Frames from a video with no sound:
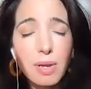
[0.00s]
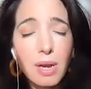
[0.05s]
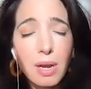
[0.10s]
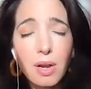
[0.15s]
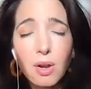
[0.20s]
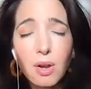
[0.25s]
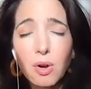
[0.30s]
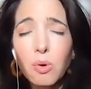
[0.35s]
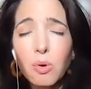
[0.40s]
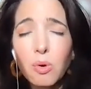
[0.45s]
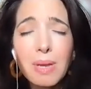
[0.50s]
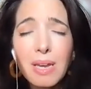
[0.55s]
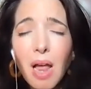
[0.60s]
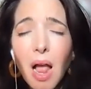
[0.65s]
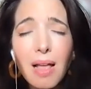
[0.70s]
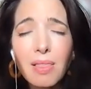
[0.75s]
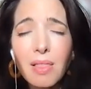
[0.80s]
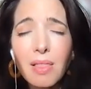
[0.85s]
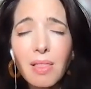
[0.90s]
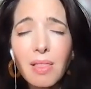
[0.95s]
And I don't mean
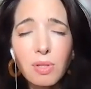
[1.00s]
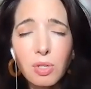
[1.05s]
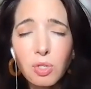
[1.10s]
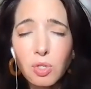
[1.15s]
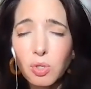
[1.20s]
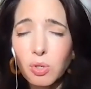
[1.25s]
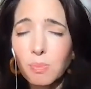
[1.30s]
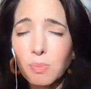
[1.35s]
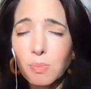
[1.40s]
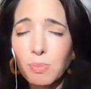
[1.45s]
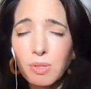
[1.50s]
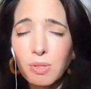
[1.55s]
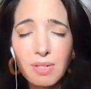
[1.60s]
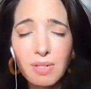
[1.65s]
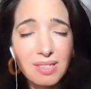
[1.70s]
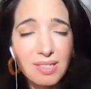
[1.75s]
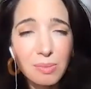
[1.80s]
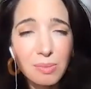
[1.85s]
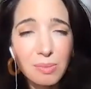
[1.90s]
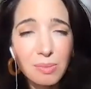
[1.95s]
high level in terms of
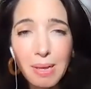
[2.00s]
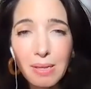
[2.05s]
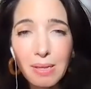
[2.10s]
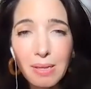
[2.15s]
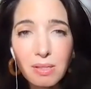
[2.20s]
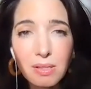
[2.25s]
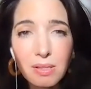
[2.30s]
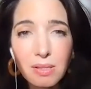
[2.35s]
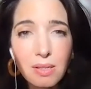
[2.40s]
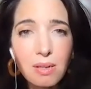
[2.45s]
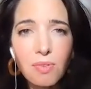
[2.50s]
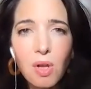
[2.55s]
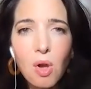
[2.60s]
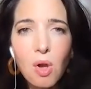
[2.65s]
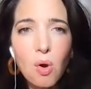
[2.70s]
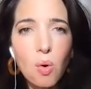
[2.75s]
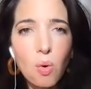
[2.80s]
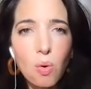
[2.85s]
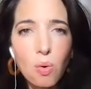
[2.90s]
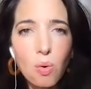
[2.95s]
expensive
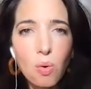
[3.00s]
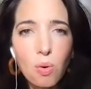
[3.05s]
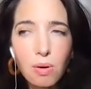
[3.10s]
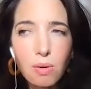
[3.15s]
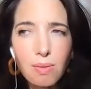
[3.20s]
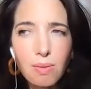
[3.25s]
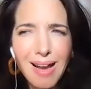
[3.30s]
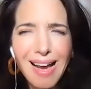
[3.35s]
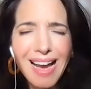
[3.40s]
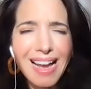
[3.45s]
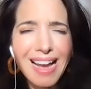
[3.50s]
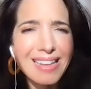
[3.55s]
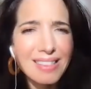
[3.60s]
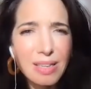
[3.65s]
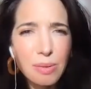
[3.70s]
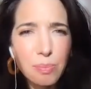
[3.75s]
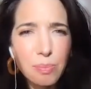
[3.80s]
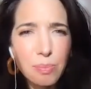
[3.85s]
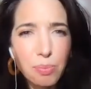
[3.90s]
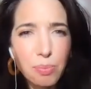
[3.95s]
or
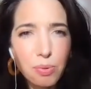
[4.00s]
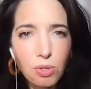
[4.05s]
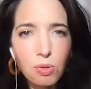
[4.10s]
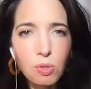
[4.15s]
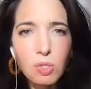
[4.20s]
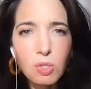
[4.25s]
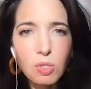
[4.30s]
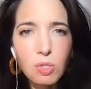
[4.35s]
highly produced.